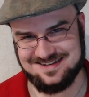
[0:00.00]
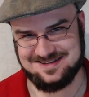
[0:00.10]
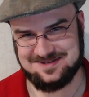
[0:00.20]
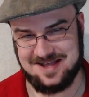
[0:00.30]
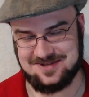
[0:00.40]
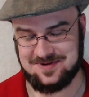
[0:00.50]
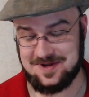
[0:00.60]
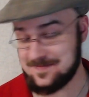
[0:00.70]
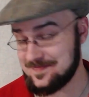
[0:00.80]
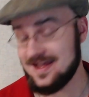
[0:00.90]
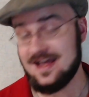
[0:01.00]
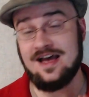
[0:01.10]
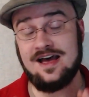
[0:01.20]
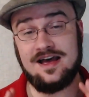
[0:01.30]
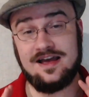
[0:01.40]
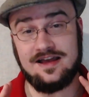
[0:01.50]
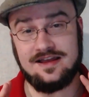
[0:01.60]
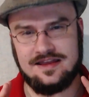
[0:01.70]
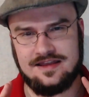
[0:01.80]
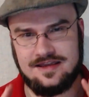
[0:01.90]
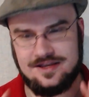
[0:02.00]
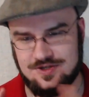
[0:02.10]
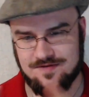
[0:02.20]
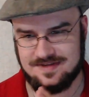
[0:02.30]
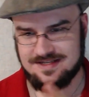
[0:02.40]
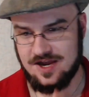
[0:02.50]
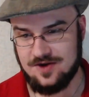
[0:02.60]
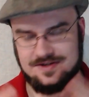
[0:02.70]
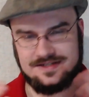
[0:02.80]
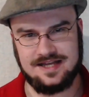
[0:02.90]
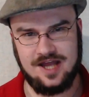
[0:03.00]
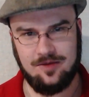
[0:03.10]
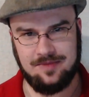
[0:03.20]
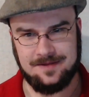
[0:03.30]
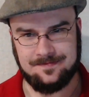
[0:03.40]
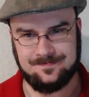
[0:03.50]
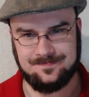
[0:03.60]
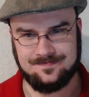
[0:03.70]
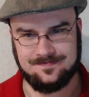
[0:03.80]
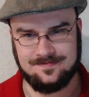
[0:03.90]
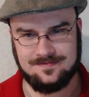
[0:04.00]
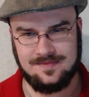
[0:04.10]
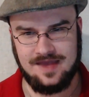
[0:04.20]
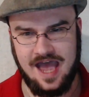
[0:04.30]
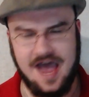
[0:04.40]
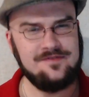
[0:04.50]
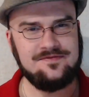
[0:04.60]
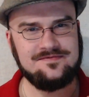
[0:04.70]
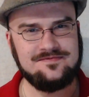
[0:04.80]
astronaut. Each of these characters that help him have